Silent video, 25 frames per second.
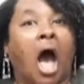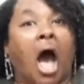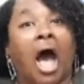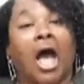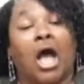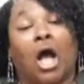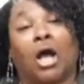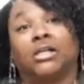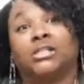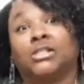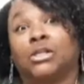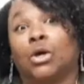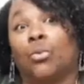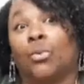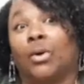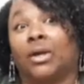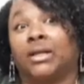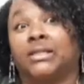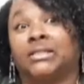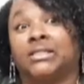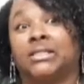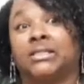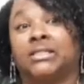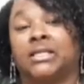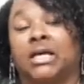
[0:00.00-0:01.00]
I also
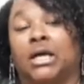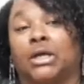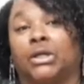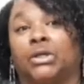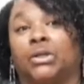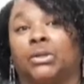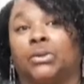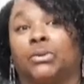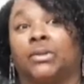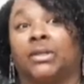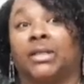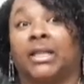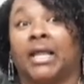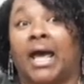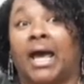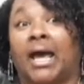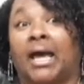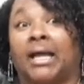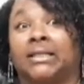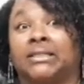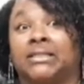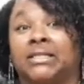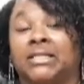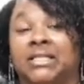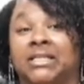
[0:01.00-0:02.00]
wanted to tell you
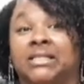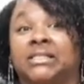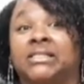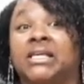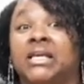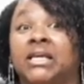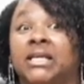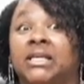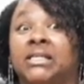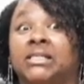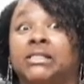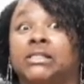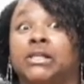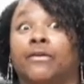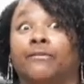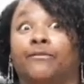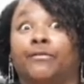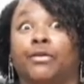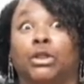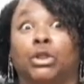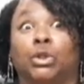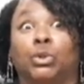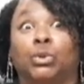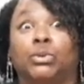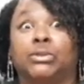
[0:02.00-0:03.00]
that this is
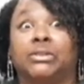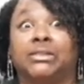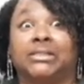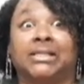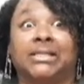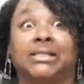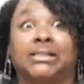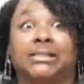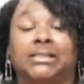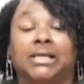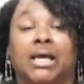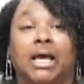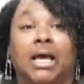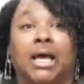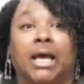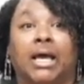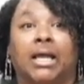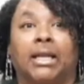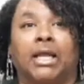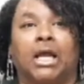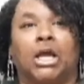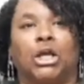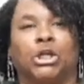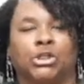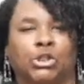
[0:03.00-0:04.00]
flu
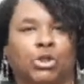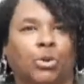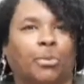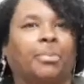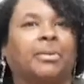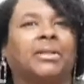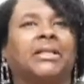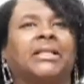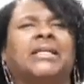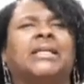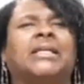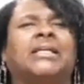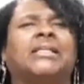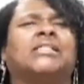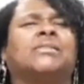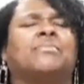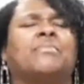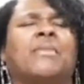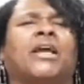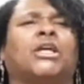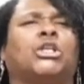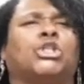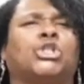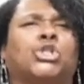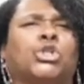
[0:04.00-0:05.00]
season, so please
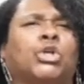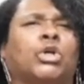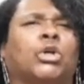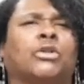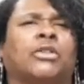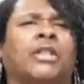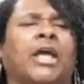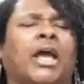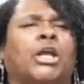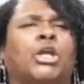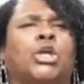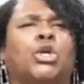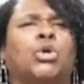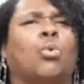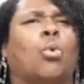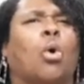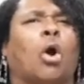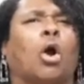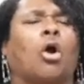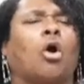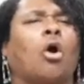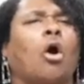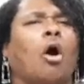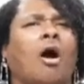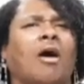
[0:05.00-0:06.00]
make sure that you
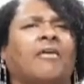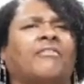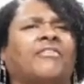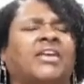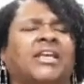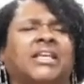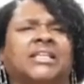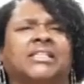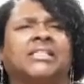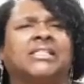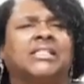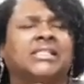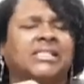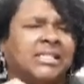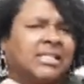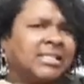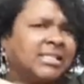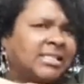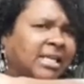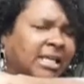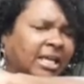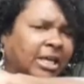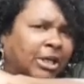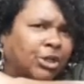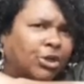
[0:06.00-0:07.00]
are coughing and
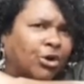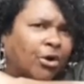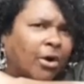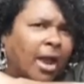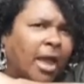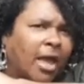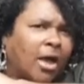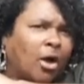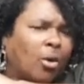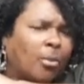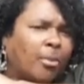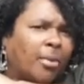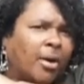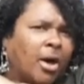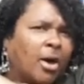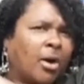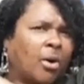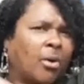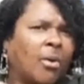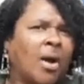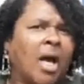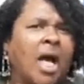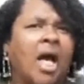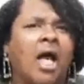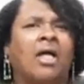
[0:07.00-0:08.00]
sneezing in your
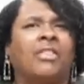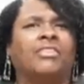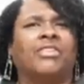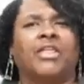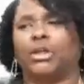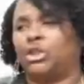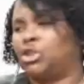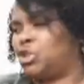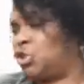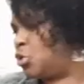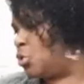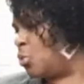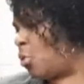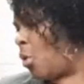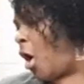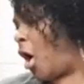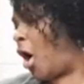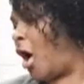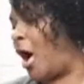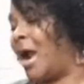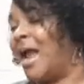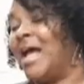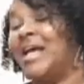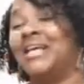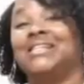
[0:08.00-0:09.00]
elbow, that you
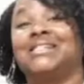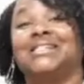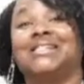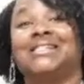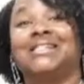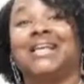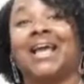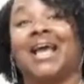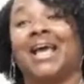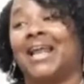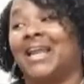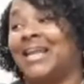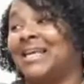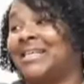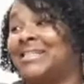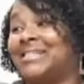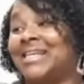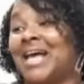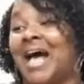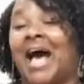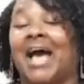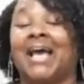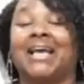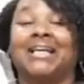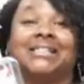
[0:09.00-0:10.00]
are
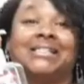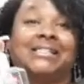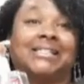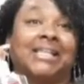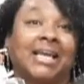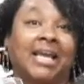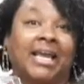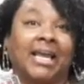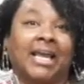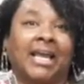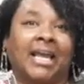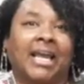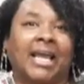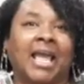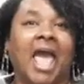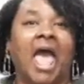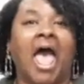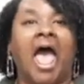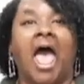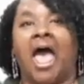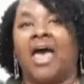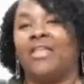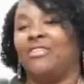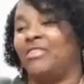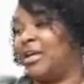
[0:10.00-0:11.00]
sanitizing,
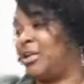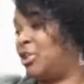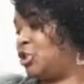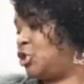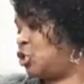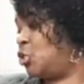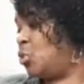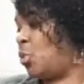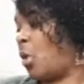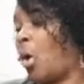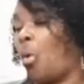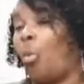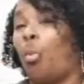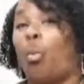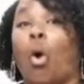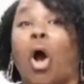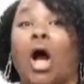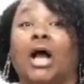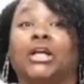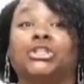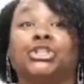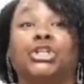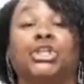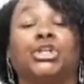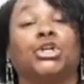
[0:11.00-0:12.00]
and that you are
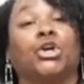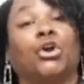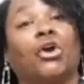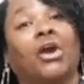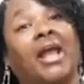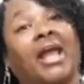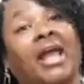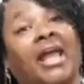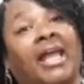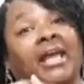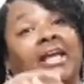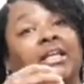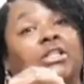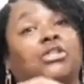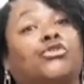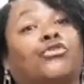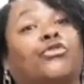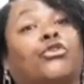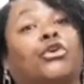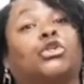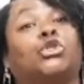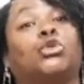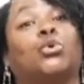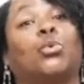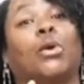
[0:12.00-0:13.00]
washing your hands
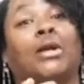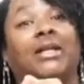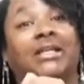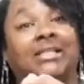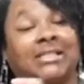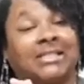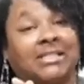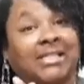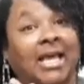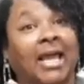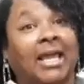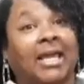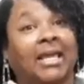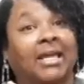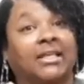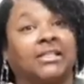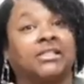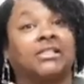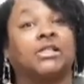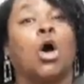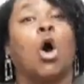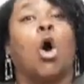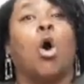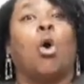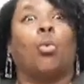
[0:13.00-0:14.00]
for 20
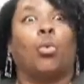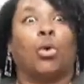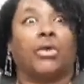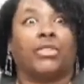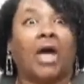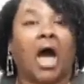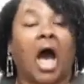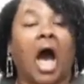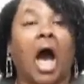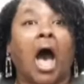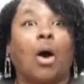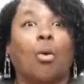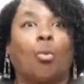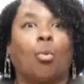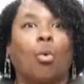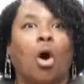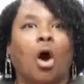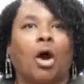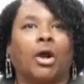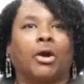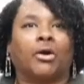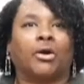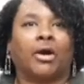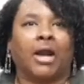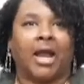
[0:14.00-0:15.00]
seconds with hot
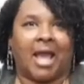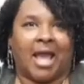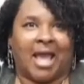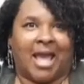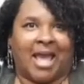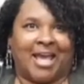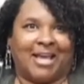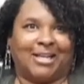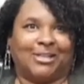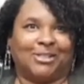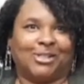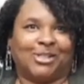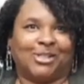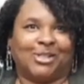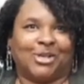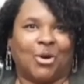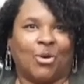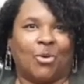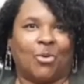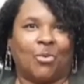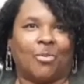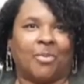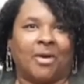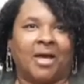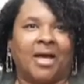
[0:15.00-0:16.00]
water and
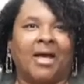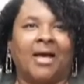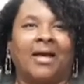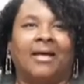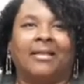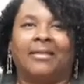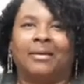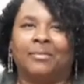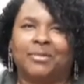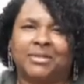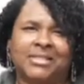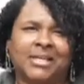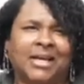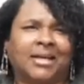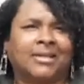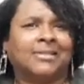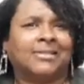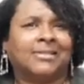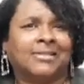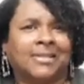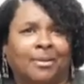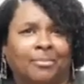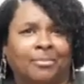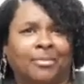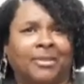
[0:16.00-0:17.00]
soap. Let me tell you
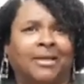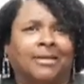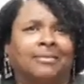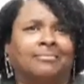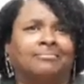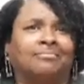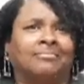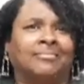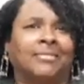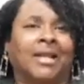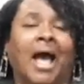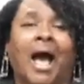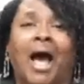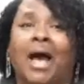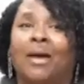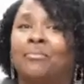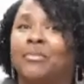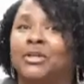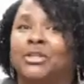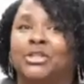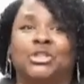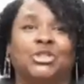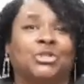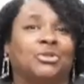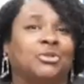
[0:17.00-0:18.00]
something. I
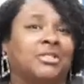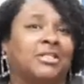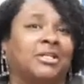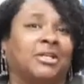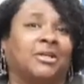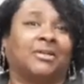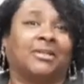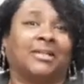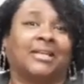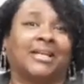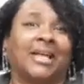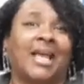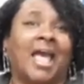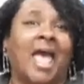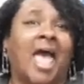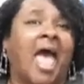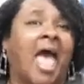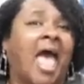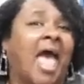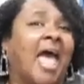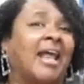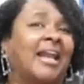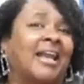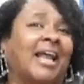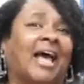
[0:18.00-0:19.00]
miss you dearly,
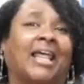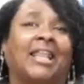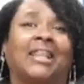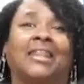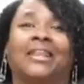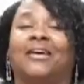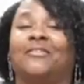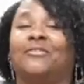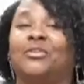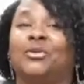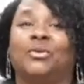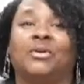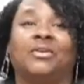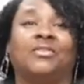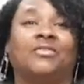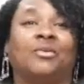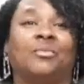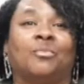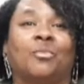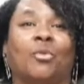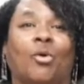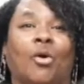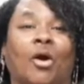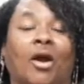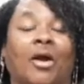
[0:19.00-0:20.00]
and I love you
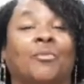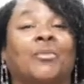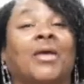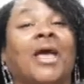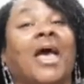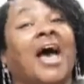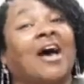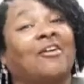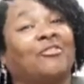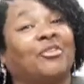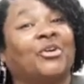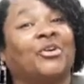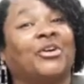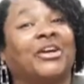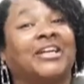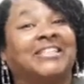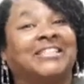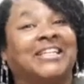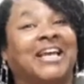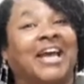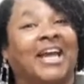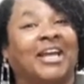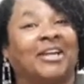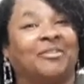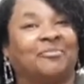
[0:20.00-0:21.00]
even more. Have a great
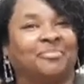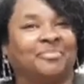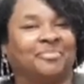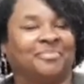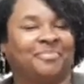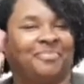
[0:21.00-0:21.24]
day.